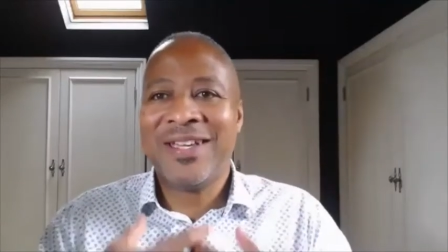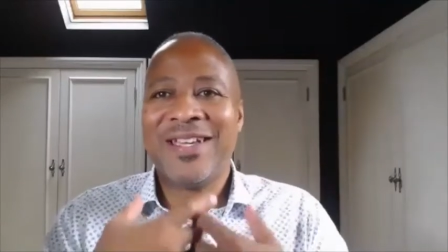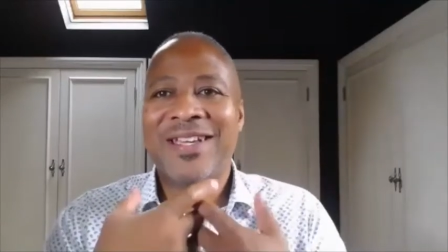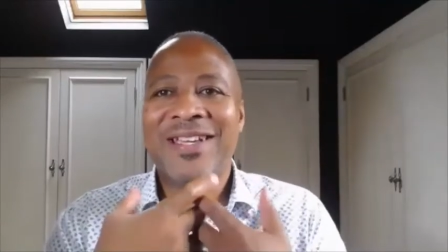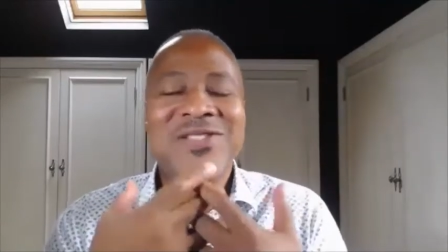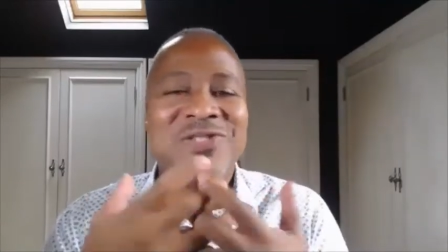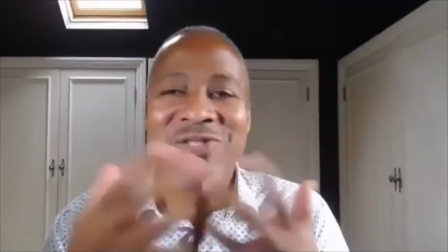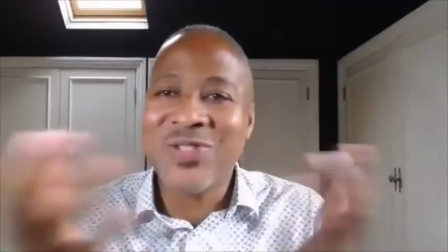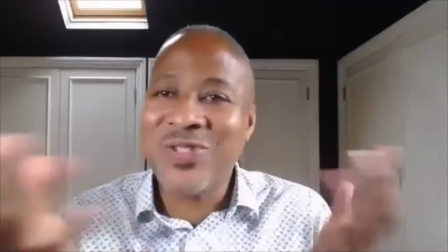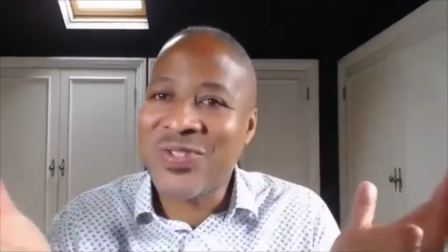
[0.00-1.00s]

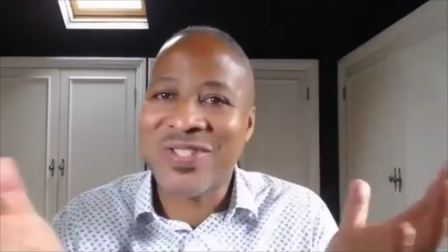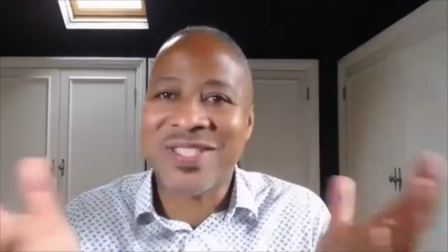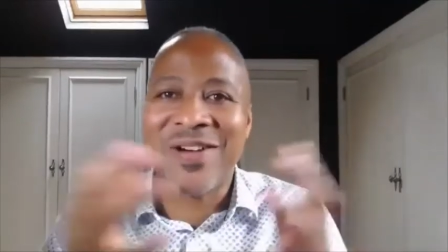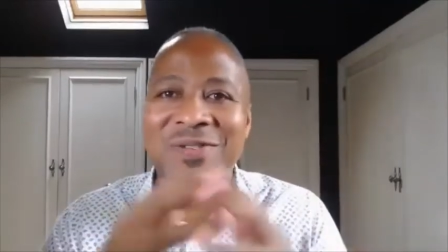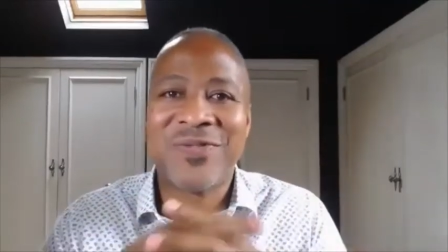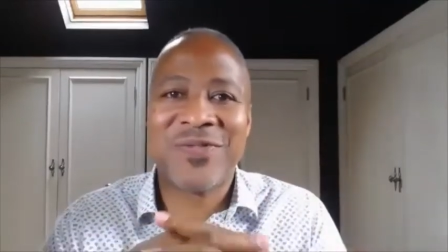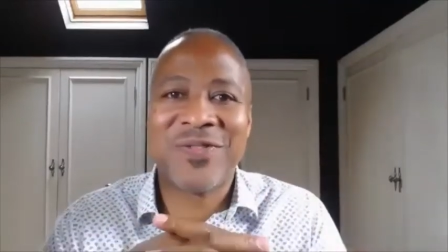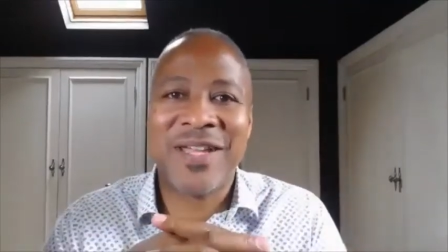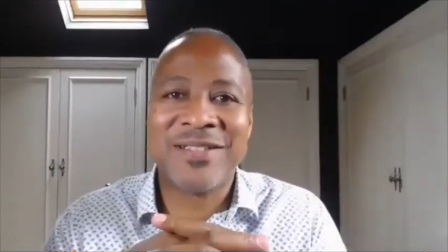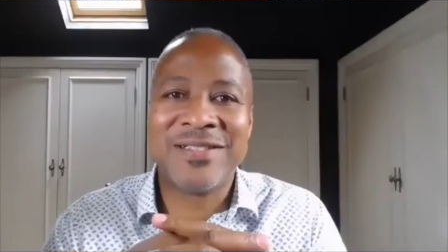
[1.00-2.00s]
introduce yourself
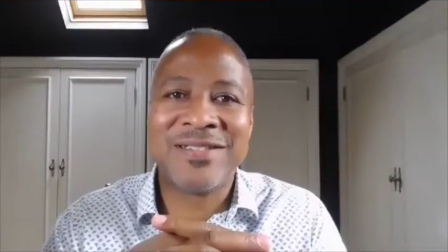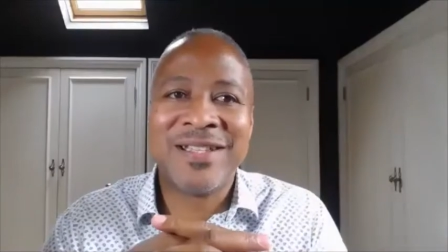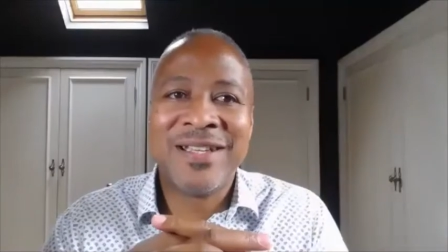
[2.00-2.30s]
and